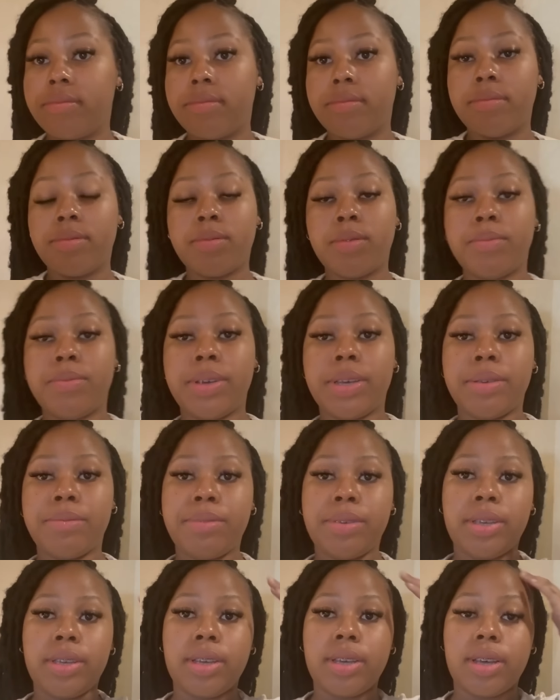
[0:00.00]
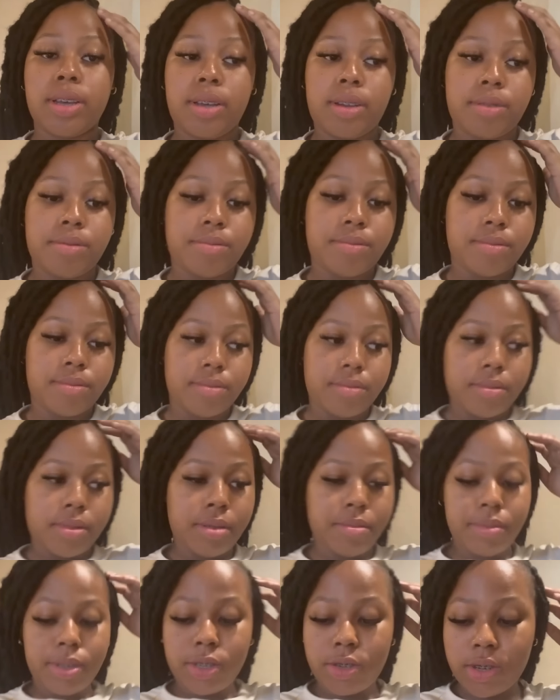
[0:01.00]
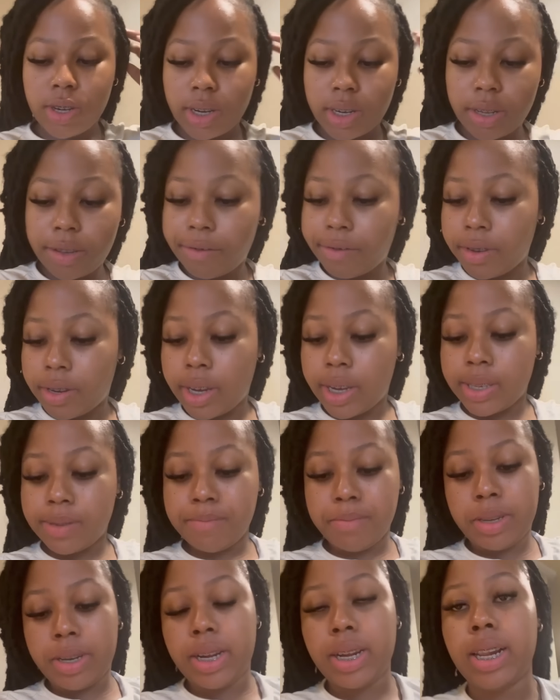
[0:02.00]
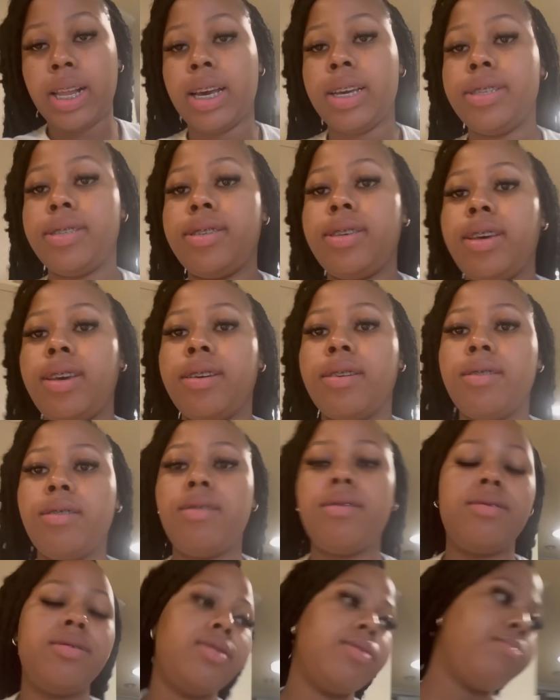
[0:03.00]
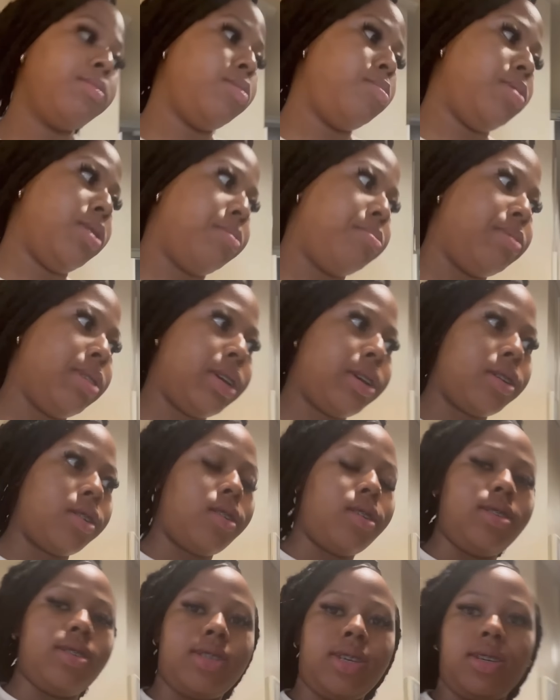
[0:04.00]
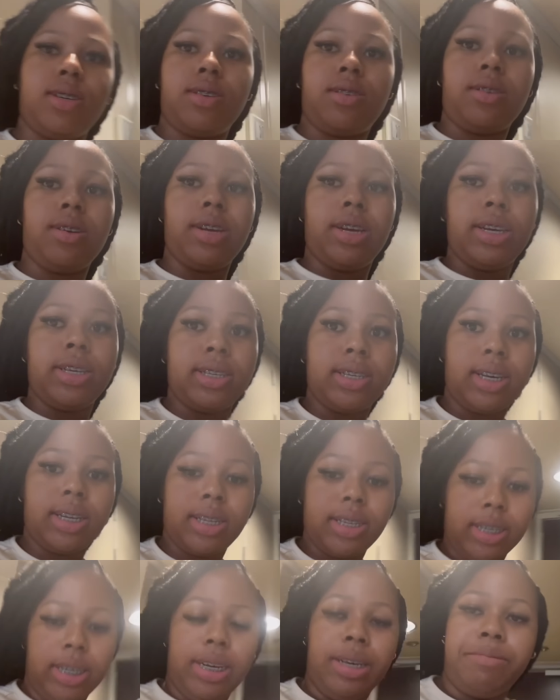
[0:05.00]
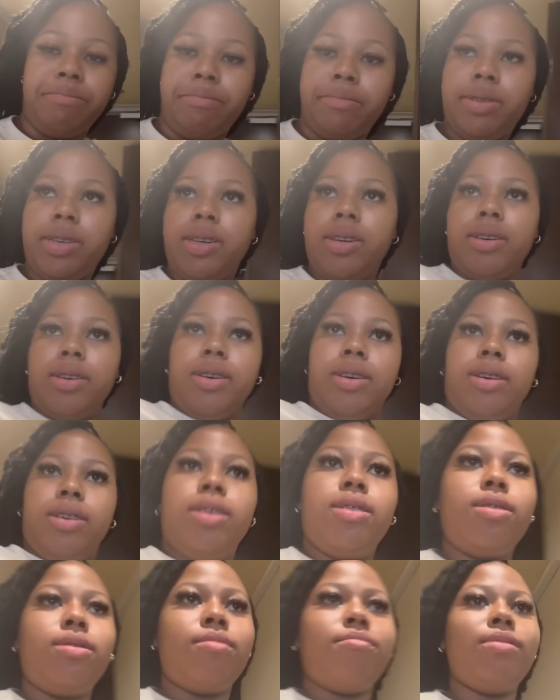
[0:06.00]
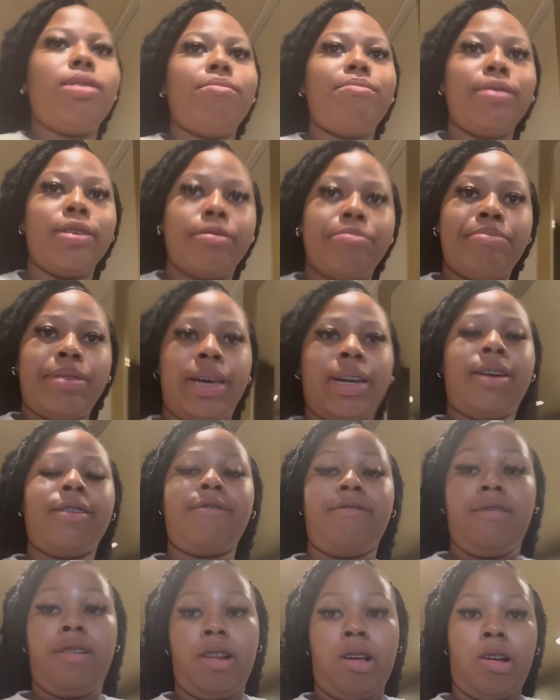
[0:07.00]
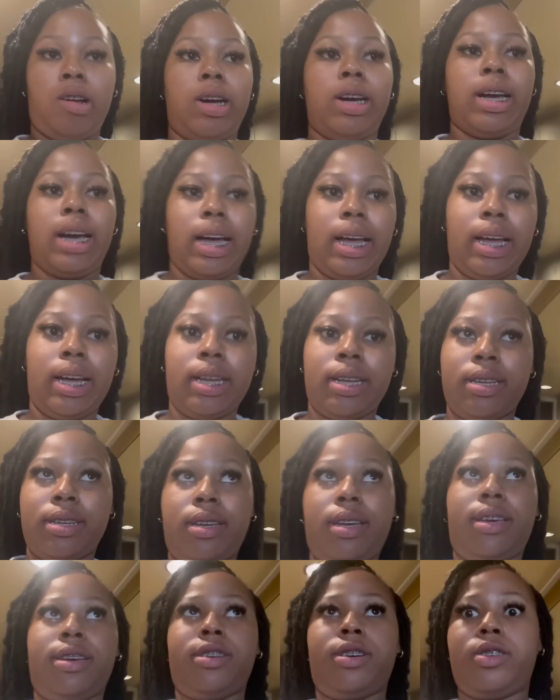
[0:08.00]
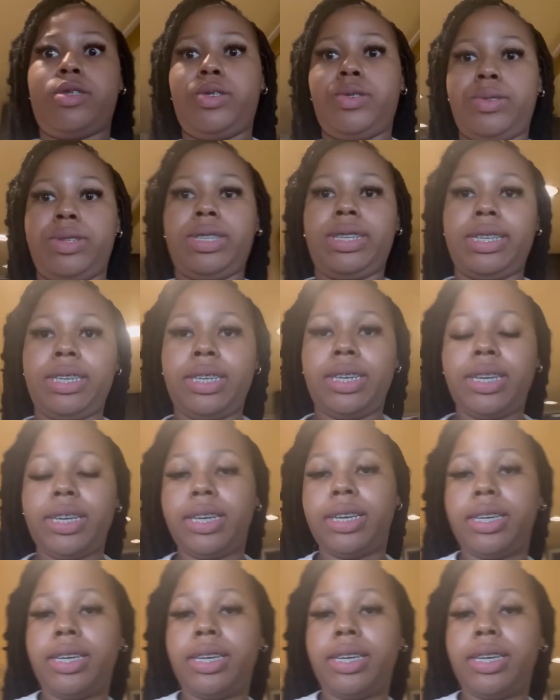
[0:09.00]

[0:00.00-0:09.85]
Poor baby. Let me try and give you guys better lighting. Oh, let me be a better content creator. Damn. Let me be a better vlogger. Actually,